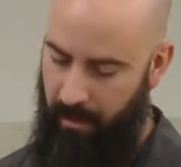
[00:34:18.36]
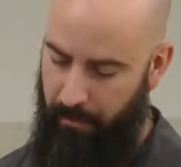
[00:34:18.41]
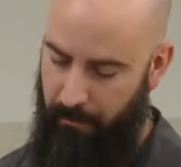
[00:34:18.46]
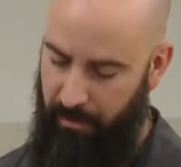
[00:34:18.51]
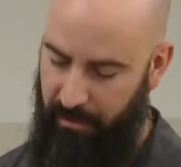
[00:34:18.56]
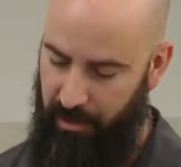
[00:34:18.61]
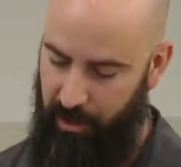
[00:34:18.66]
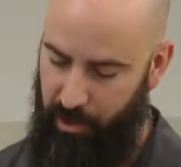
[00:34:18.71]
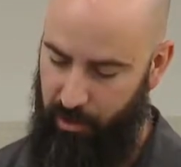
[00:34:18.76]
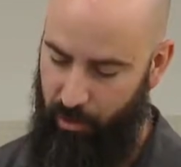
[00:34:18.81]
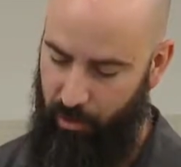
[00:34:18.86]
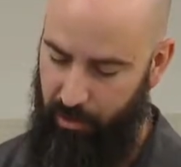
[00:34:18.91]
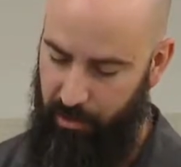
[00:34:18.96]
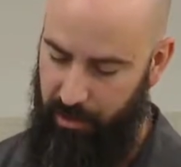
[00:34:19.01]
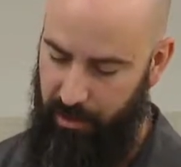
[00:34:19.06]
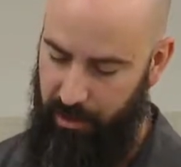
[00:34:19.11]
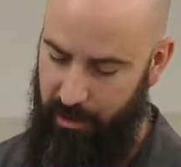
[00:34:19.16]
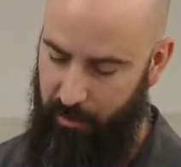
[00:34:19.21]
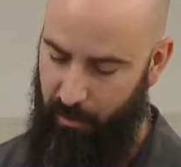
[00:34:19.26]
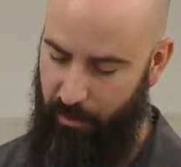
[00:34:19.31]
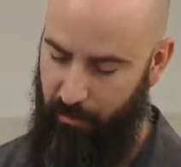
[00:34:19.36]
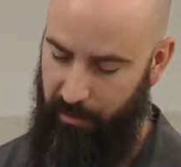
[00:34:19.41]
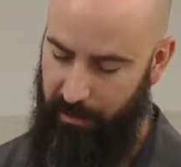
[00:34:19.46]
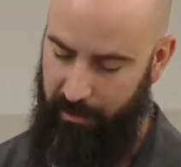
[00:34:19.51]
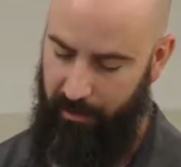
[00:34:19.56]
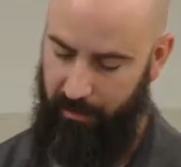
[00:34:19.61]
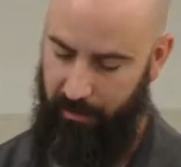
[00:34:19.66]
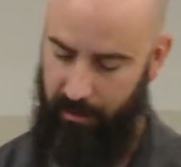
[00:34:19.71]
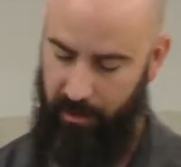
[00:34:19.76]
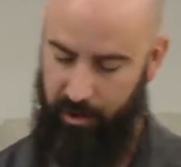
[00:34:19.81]
But the truth is, we
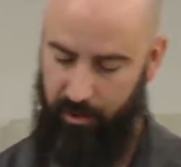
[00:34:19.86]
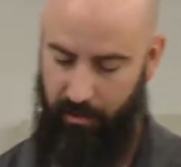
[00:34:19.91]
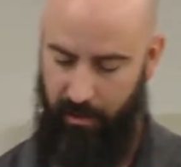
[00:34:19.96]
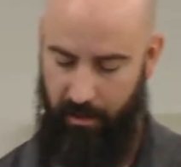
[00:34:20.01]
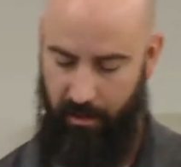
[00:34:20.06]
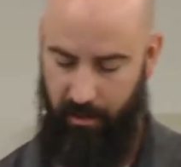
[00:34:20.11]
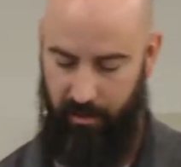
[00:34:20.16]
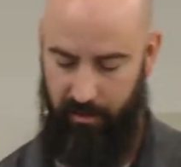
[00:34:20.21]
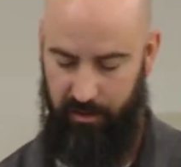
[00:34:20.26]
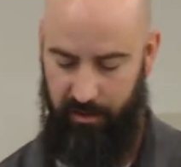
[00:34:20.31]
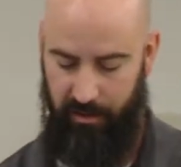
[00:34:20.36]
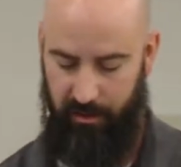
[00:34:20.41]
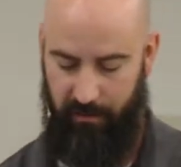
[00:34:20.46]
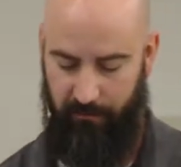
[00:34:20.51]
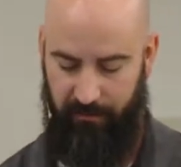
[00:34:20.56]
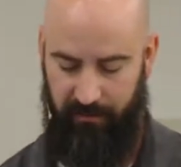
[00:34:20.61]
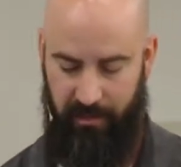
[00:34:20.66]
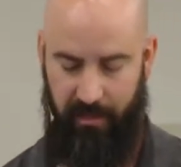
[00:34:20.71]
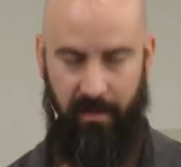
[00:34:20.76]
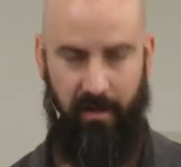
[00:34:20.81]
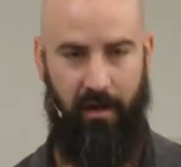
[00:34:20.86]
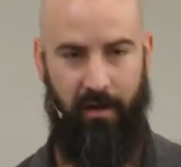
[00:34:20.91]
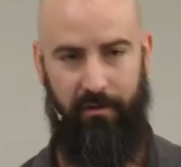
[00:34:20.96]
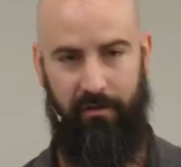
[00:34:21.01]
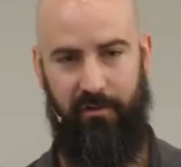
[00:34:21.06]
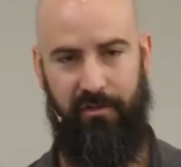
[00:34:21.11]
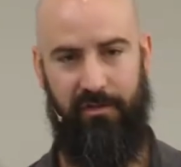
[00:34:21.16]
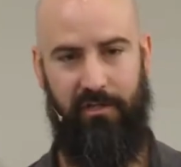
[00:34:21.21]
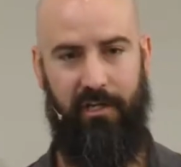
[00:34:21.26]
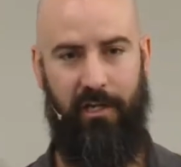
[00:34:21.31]
regularly treat our significant
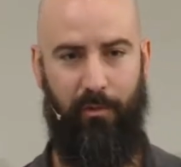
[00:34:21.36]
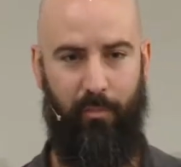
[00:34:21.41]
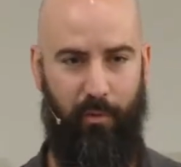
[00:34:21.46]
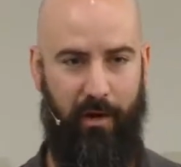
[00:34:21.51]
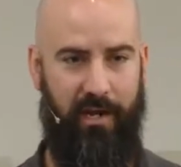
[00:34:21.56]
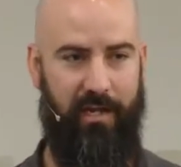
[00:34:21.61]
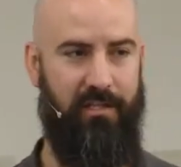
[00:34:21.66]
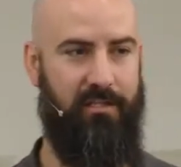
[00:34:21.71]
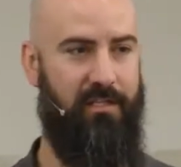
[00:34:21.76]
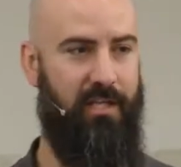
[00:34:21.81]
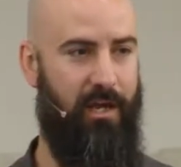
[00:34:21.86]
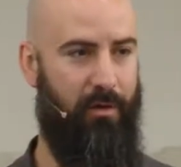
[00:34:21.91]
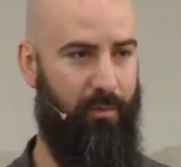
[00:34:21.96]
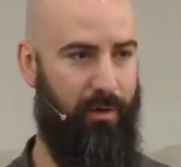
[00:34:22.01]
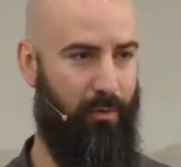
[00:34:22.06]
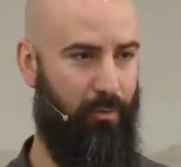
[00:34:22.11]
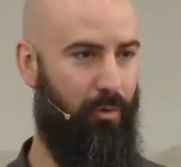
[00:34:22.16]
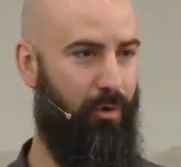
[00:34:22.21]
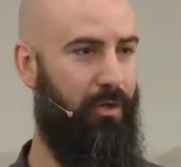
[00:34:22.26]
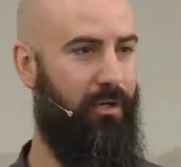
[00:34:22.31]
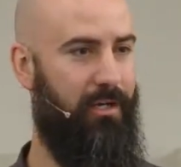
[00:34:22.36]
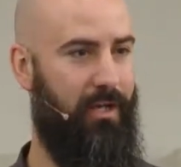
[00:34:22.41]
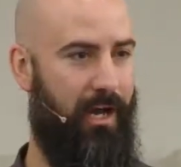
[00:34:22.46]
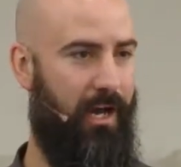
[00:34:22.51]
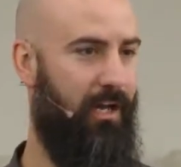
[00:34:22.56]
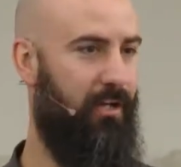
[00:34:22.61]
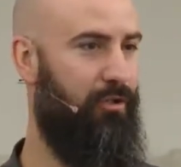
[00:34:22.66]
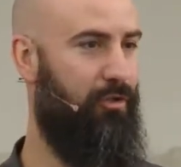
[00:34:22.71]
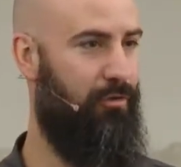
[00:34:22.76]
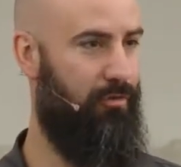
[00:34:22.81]
others in ways that we would
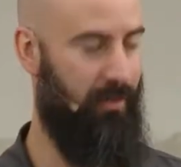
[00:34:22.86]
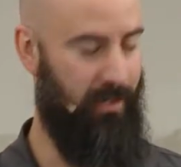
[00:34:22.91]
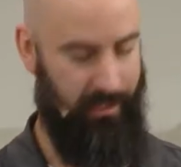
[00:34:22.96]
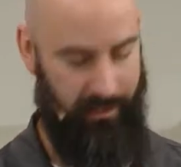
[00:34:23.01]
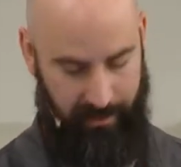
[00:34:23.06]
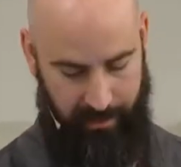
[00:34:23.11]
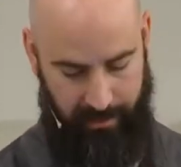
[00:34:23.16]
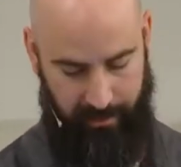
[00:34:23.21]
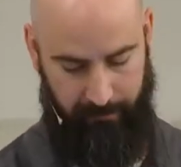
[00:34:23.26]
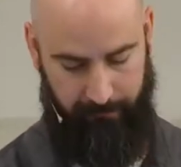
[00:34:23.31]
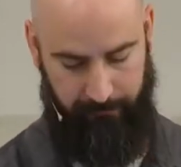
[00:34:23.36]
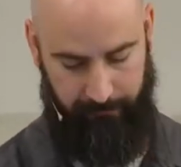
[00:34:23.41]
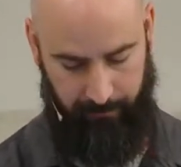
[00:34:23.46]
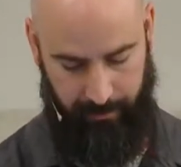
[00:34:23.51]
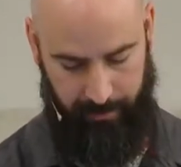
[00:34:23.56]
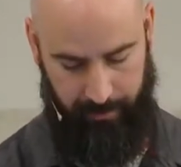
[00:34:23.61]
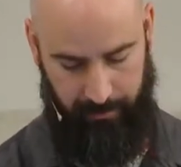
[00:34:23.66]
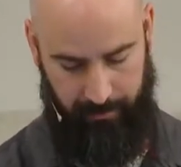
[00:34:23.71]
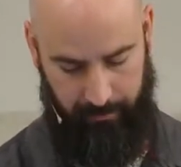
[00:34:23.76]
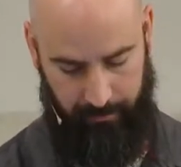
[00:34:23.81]
not treat a friend.